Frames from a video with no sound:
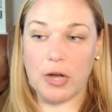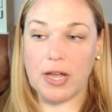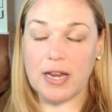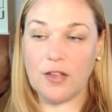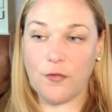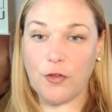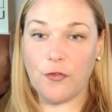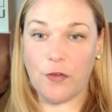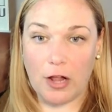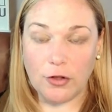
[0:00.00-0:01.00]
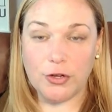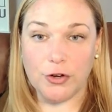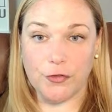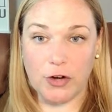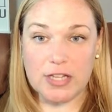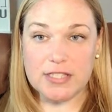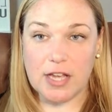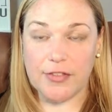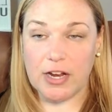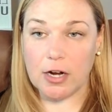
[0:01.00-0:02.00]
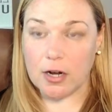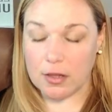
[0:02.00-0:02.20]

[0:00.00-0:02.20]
but if you follow your friends on there,